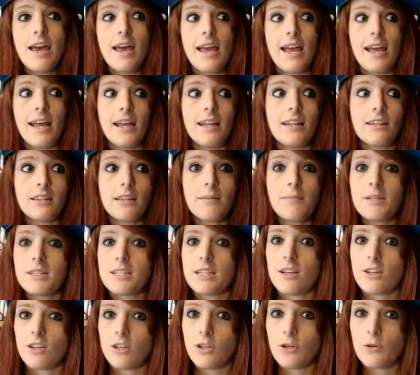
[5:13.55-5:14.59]
And let me
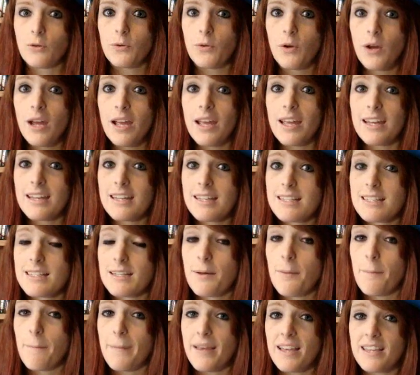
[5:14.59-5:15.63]
tell you, it is an
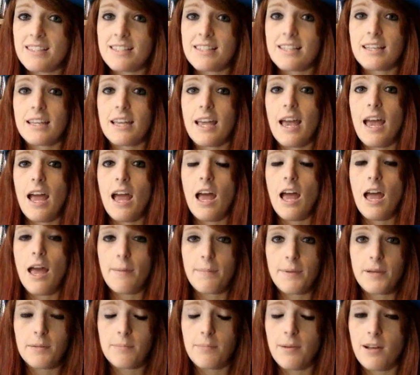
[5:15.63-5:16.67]
amazing,
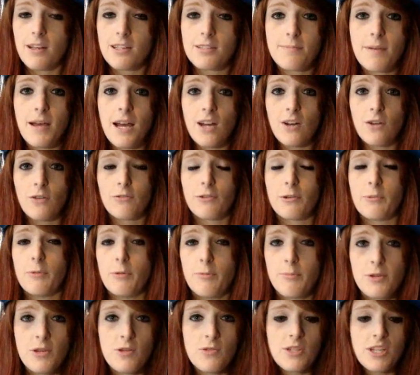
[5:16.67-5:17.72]
epic boss battle, from
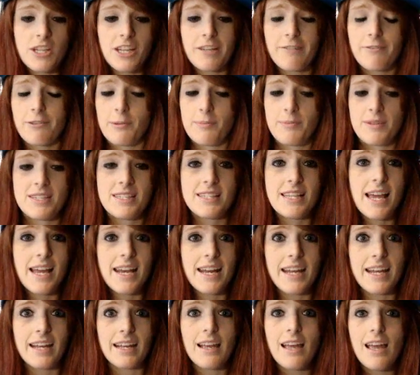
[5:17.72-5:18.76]
the music, from the
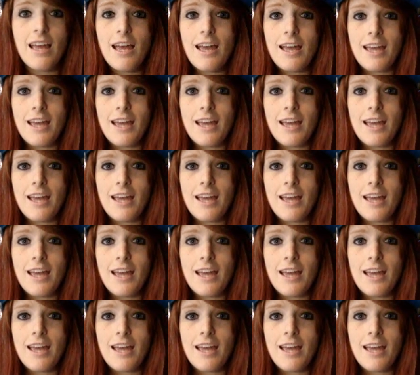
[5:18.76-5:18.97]
setting,